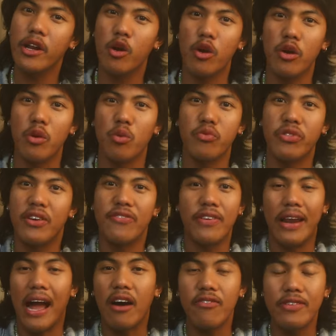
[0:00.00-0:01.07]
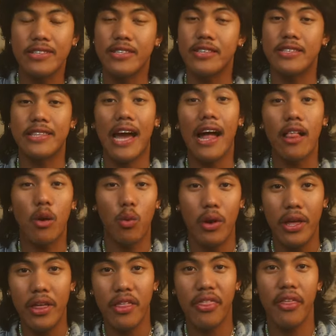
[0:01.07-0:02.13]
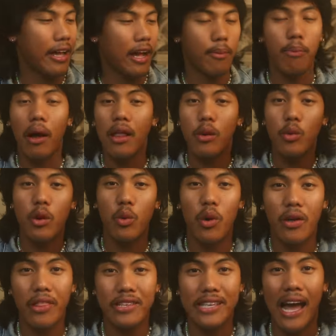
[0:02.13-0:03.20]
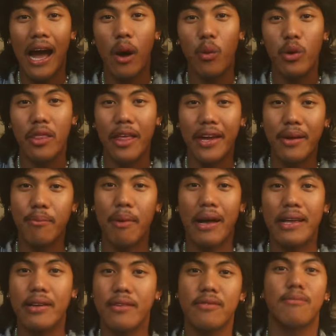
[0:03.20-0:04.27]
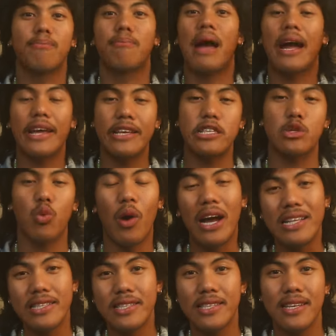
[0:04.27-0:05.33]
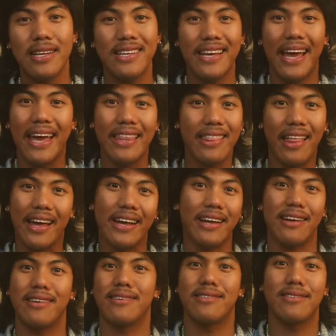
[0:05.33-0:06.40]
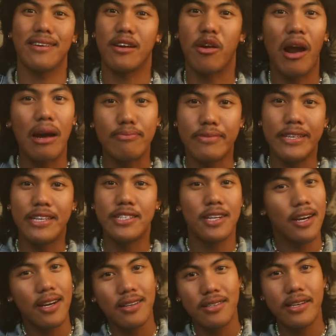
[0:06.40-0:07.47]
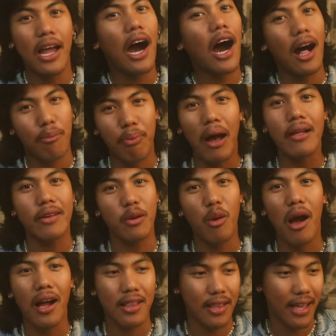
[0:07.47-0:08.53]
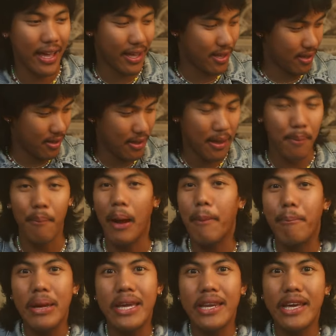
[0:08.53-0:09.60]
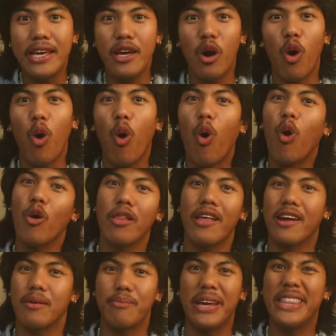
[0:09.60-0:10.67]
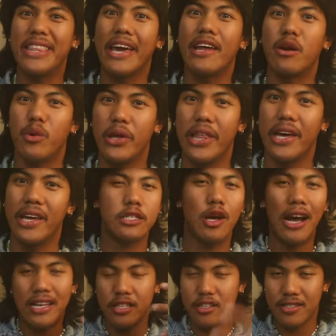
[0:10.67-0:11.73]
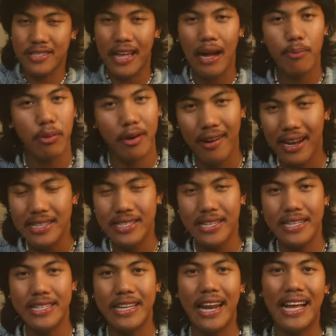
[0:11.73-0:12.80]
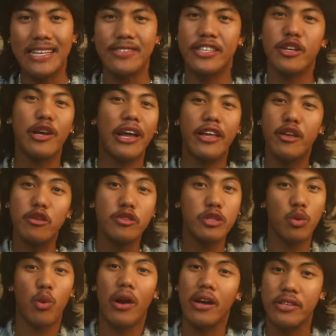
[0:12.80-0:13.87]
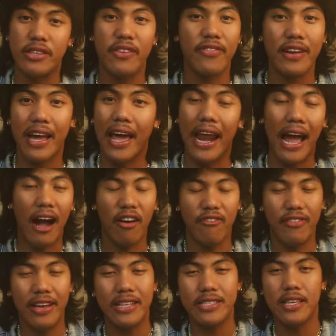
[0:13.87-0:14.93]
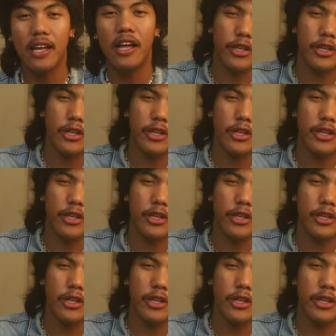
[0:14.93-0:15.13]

it or different outfits to style it with. Like I probably wouldn't wear this hat with like my baggy sweats and like a crop t-shirt. No, I'll probably rock like my beanie or like a bandana with it. So as your style progresses and as you get used to wearing different kind of outfits,